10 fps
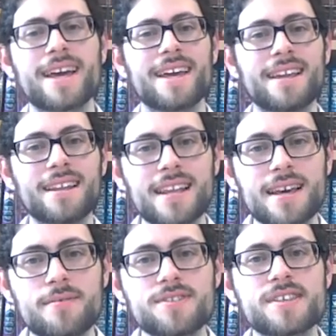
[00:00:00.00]
He
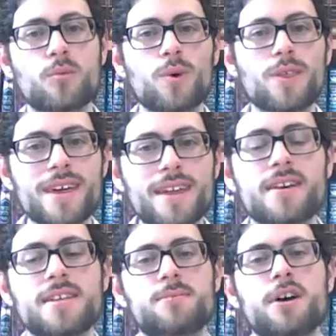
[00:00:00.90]
lives within
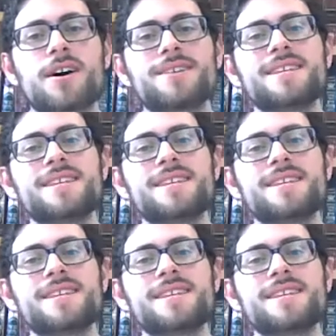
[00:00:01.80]
his brachas.